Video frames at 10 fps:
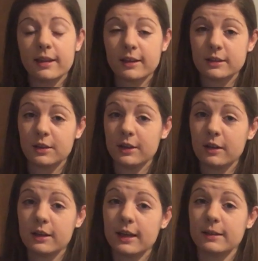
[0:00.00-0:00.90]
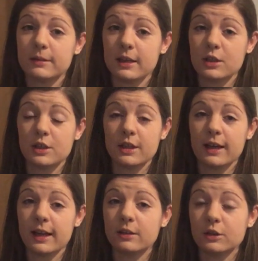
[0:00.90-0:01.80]
That's not the only adaptation
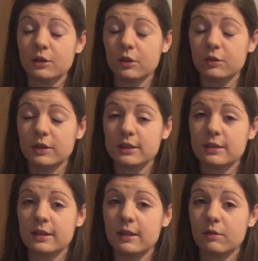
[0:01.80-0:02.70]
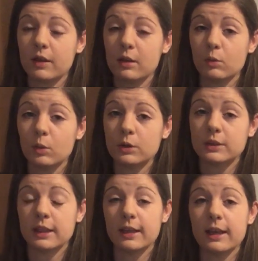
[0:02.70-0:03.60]
that allows our dolphins to live in
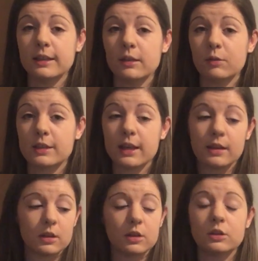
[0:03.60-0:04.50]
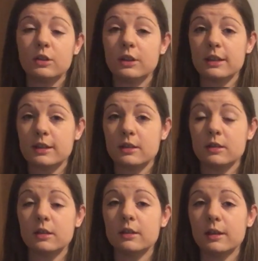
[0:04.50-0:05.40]
water, and if we take a closer look at this
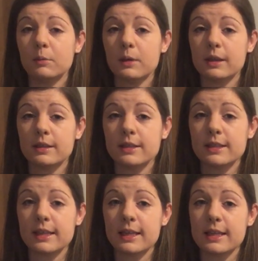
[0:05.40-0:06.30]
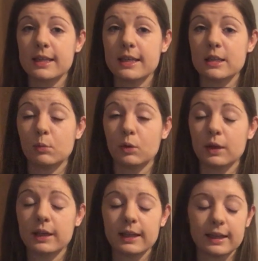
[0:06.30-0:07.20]
skull, then we can see these more
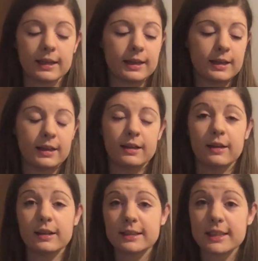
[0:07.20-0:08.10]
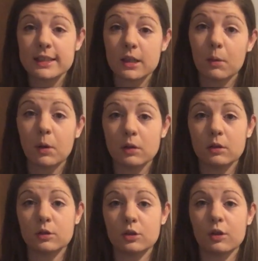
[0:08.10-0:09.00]
clearly. Now this isn't a
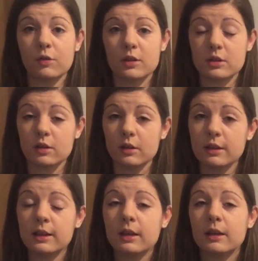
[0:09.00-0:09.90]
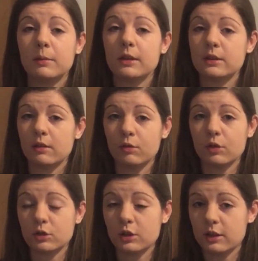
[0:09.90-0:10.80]
bottlenose dolphin skull, because I
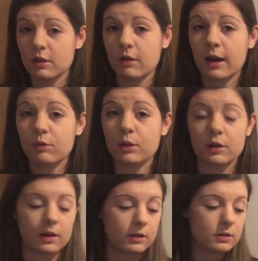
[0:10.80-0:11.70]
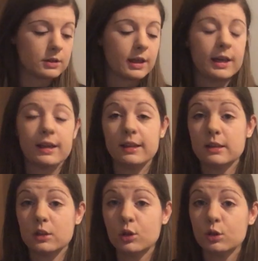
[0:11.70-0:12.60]
unfortunately don't have one of those. This
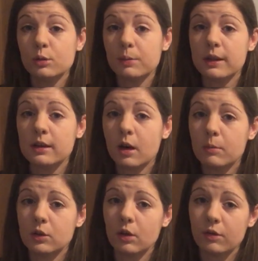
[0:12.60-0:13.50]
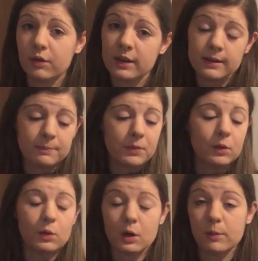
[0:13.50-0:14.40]
is a short beak common dolphin,
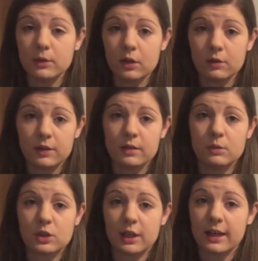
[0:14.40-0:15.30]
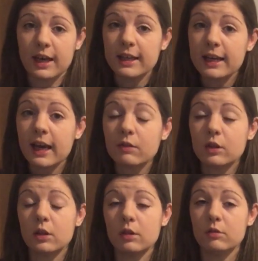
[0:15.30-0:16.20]
or common dolphin, which I kindly have
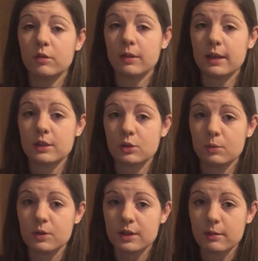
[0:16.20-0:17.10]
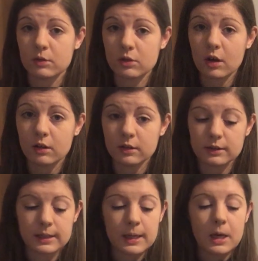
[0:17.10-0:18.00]
on loan from the National Museum of
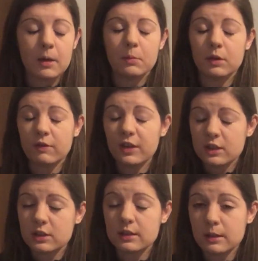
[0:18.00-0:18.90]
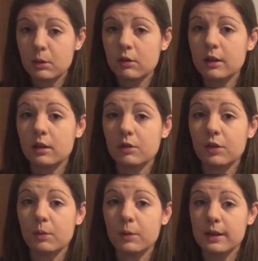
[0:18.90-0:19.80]
Scotland. But the features are similar enough
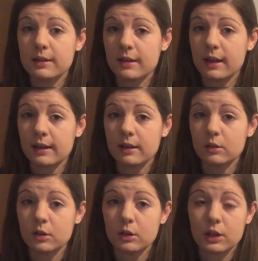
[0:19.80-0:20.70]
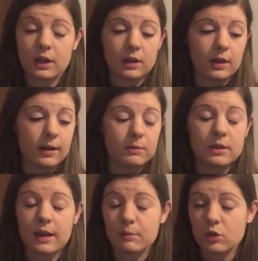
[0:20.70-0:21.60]
that we can take a little look um, to
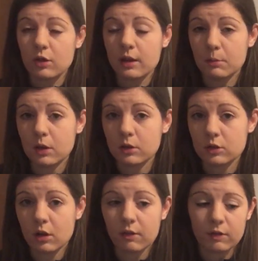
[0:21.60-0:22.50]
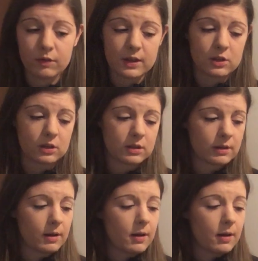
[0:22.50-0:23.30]
demonstrate the bottlenose dolphin features.